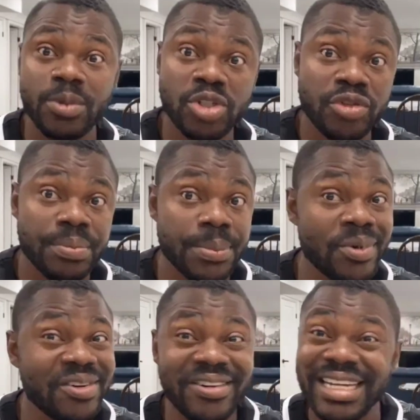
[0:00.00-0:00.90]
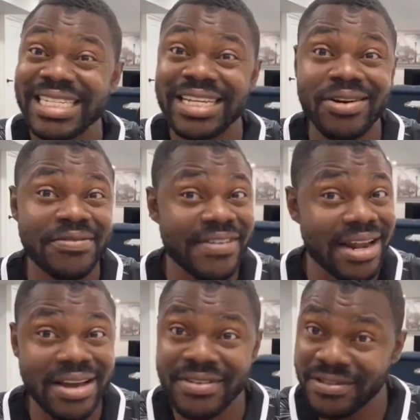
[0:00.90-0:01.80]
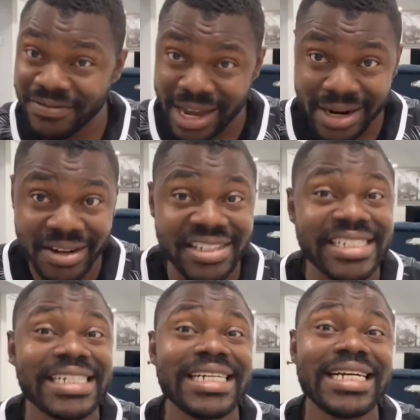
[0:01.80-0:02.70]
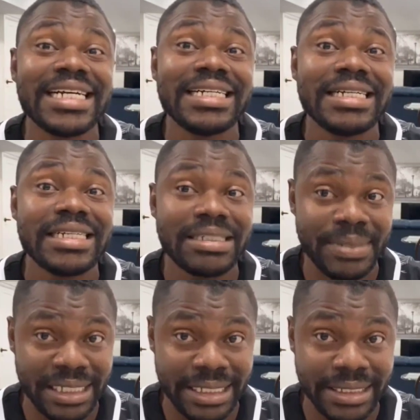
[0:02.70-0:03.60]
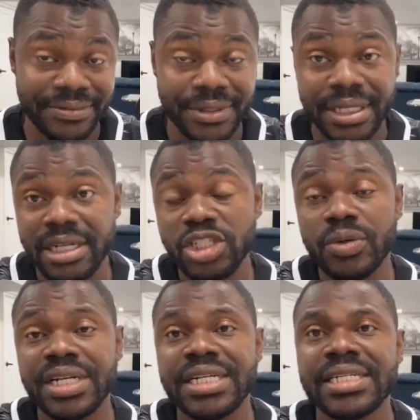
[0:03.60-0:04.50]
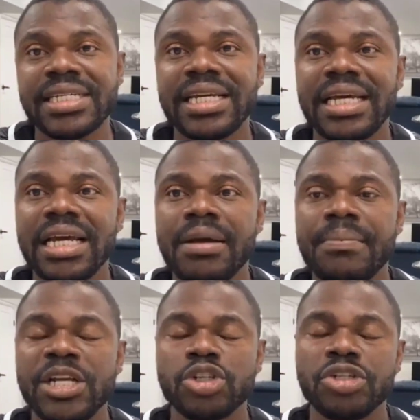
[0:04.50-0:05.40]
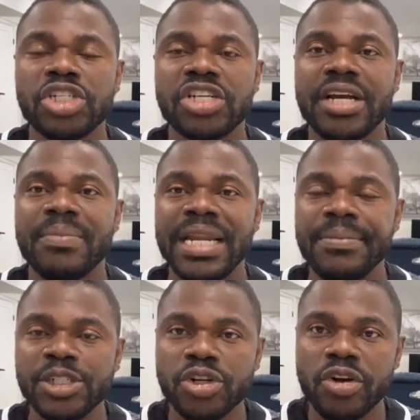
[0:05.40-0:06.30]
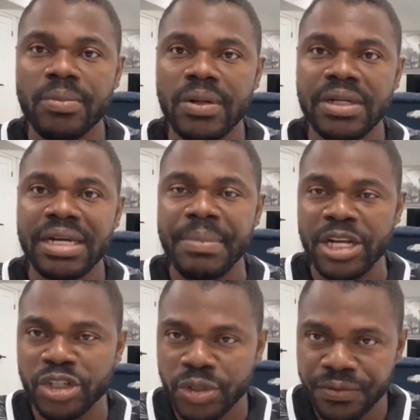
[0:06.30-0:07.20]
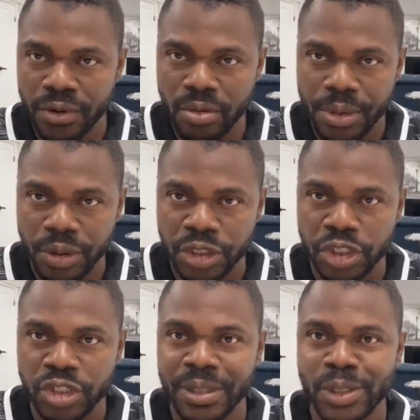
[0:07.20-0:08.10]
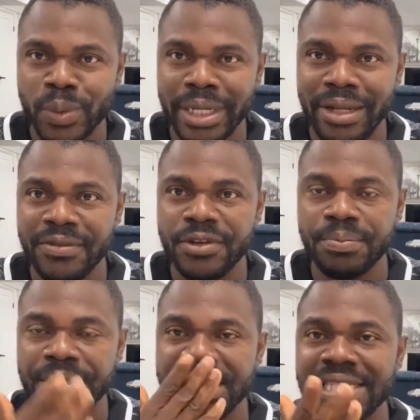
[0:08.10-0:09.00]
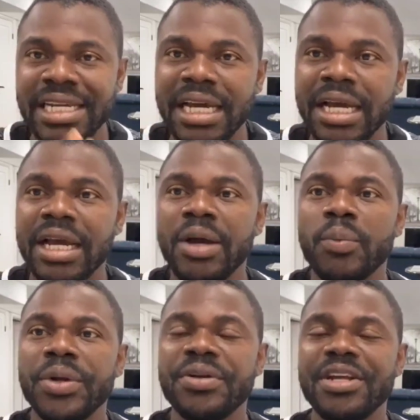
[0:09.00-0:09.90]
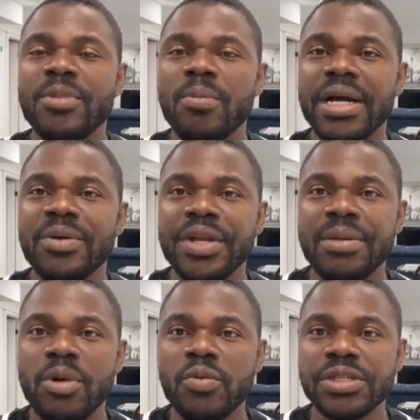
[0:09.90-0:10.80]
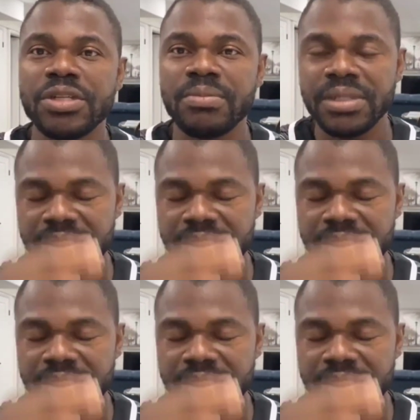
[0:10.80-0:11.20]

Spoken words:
find out. If they find out, a big deal. If you did enjoy this, make sure you share. My name is Choco Millionaire. Make sure to follow me on YouTube as well. I love you. Peace. We don't need more money. We need more wisdom. Stay blessed. Bye-bye.